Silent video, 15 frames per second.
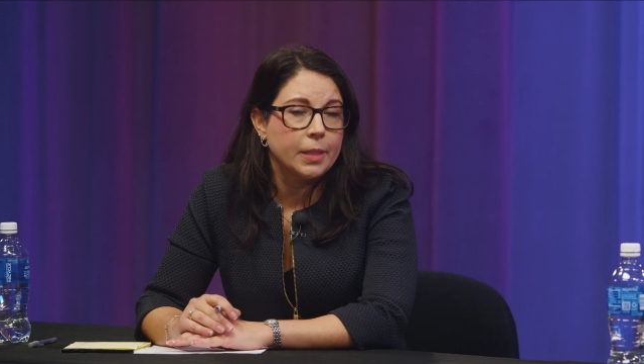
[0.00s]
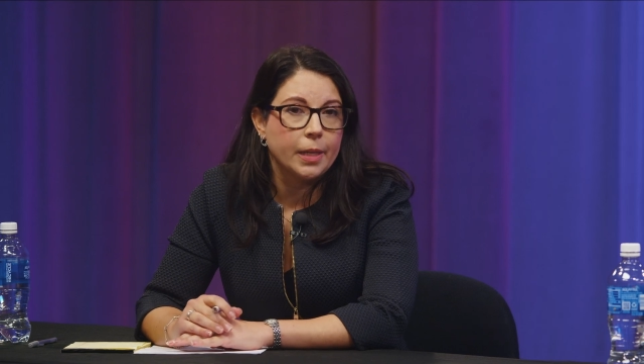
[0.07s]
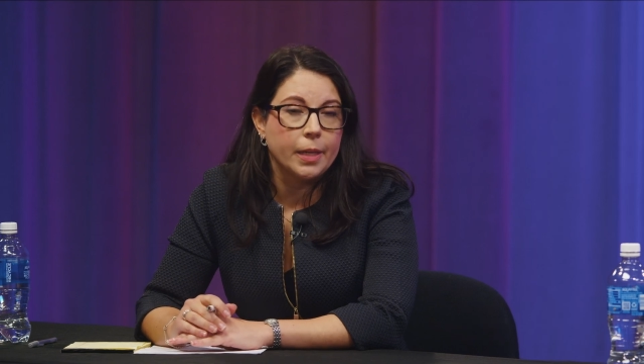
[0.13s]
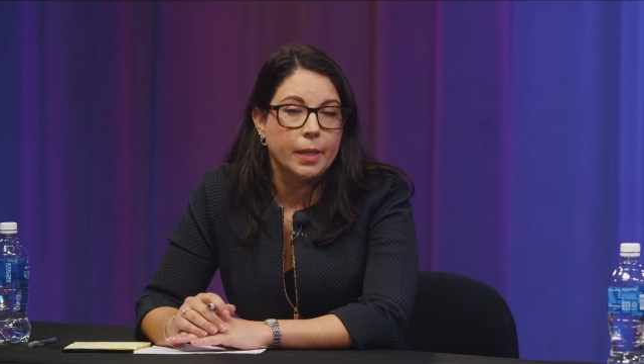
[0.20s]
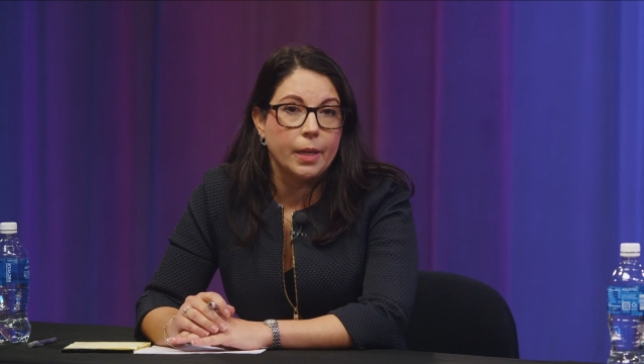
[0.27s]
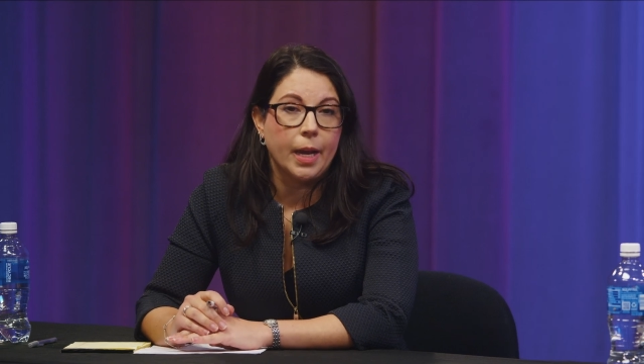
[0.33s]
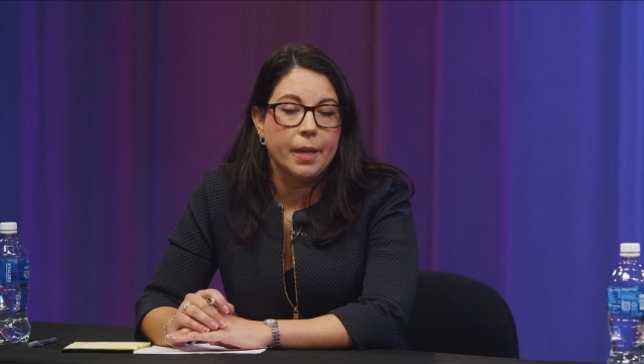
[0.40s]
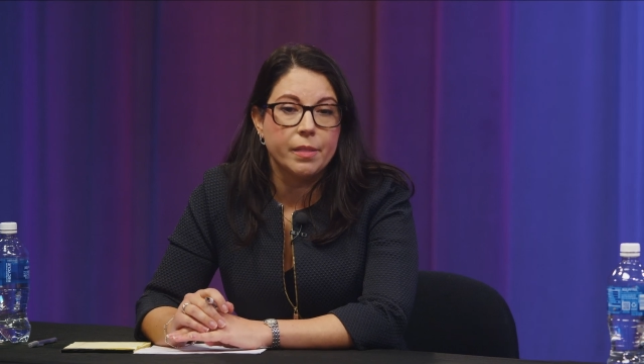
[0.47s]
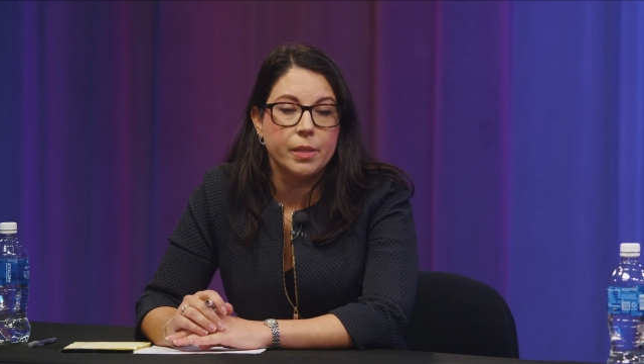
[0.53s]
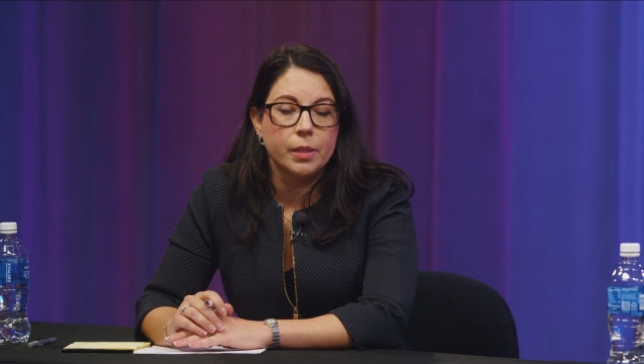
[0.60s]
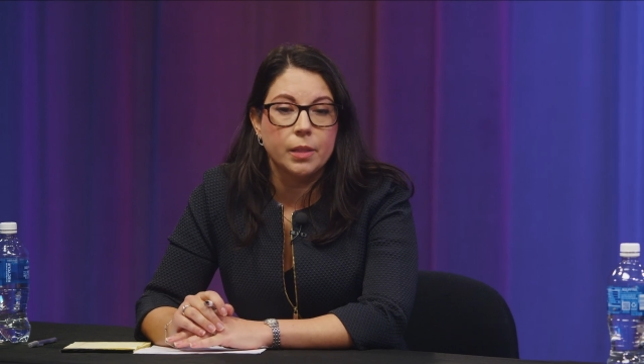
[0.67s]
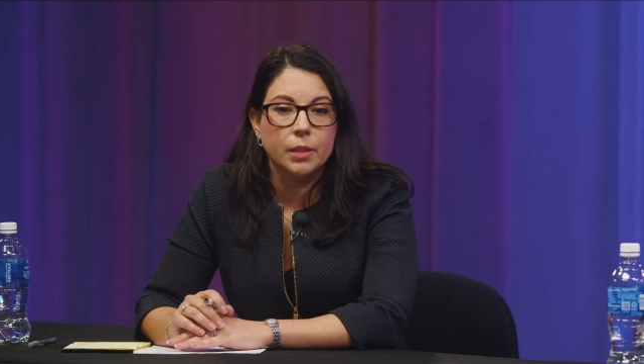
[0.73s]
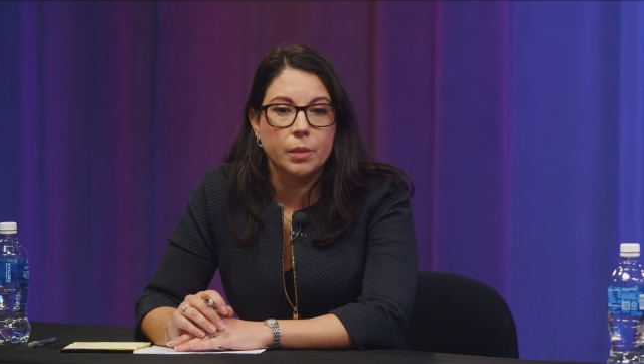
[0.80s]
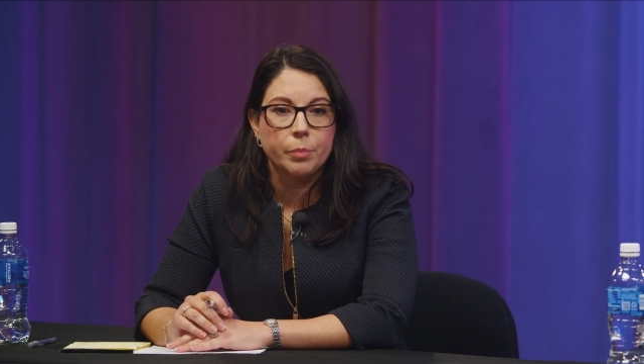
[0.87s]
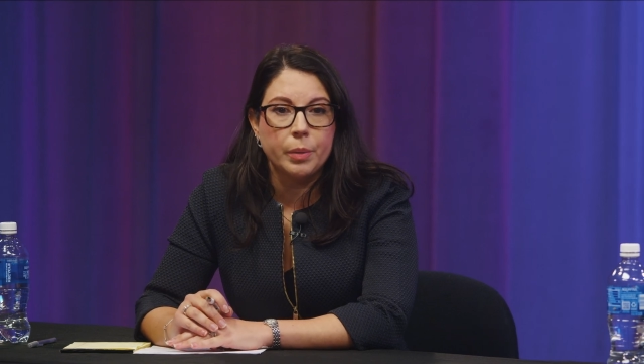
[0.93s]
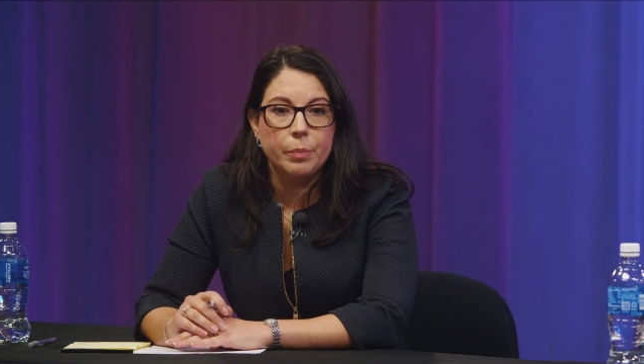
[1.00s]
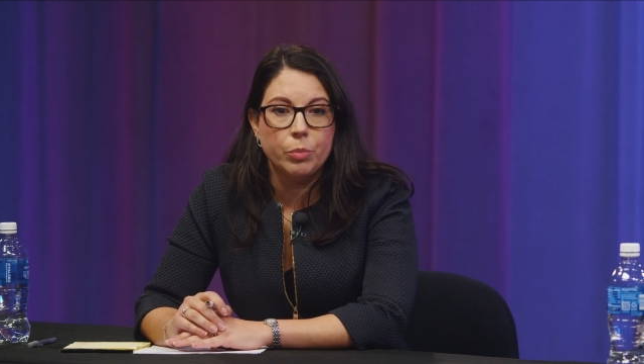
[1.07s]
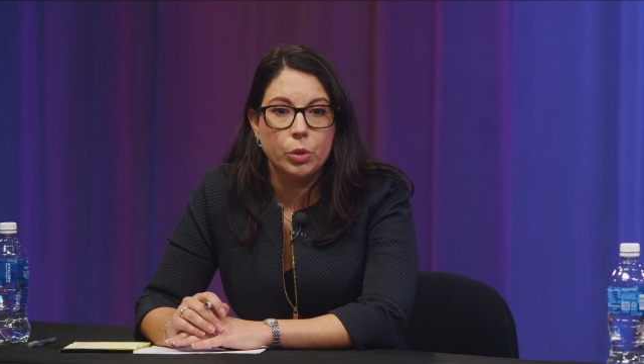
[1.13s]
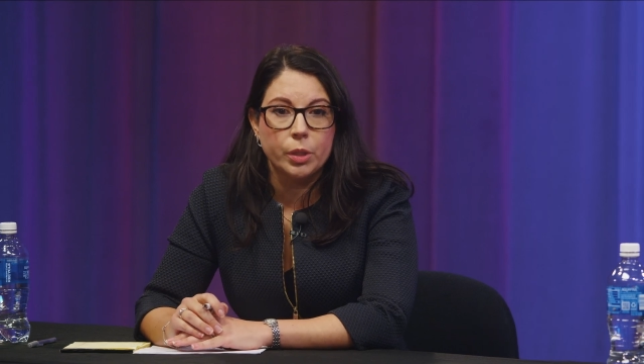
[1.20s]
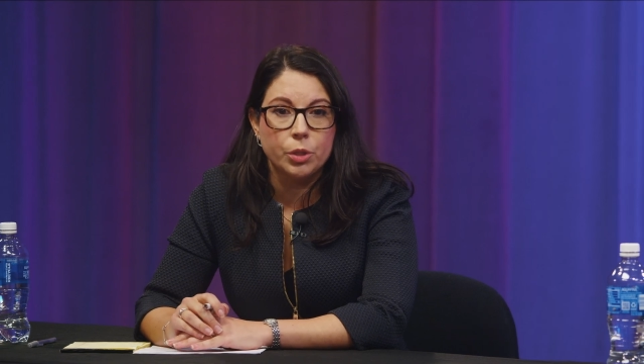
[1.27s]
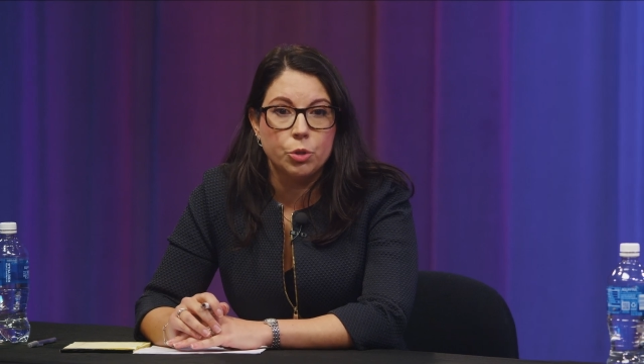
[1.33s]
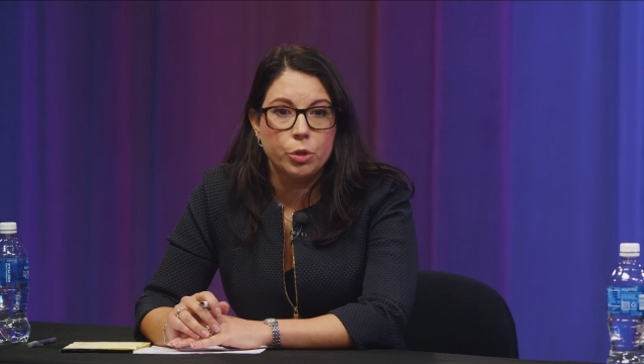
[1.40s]
I think that the people
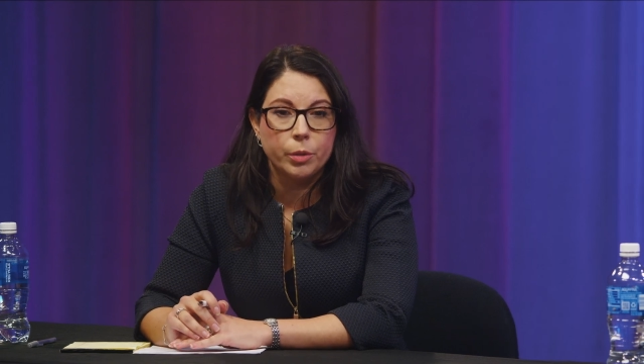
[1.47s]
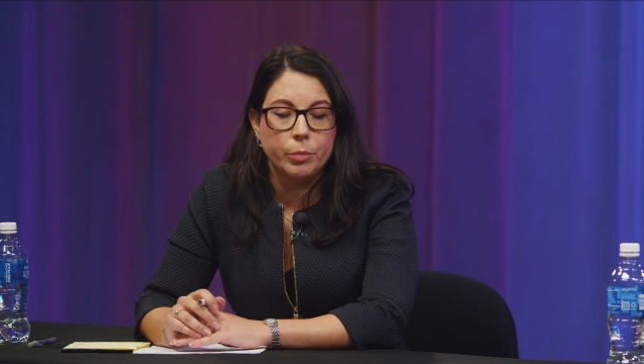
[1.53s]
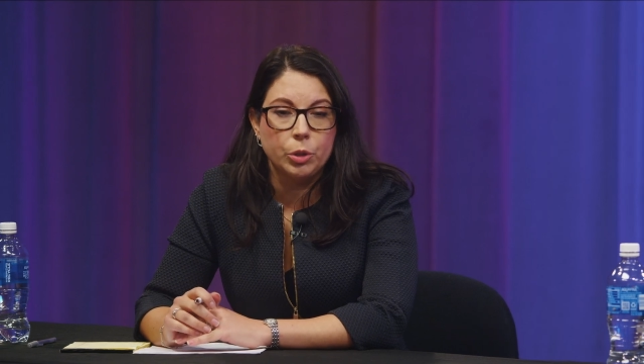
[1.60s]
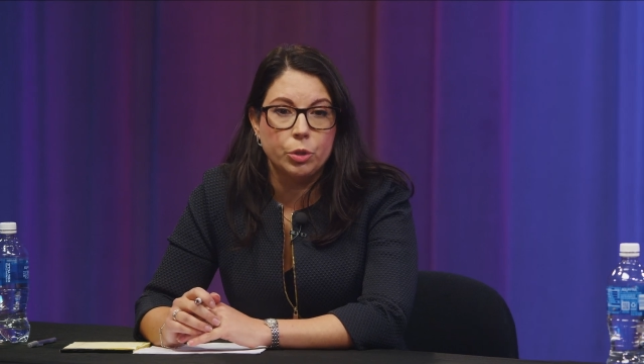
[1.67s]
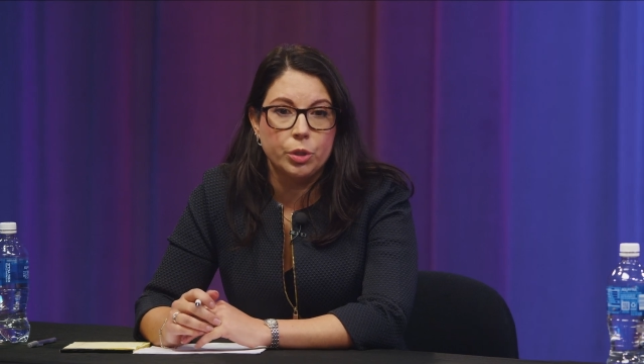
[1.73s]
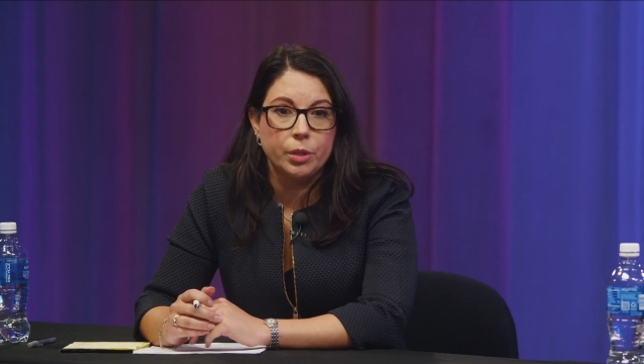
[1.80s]
contribute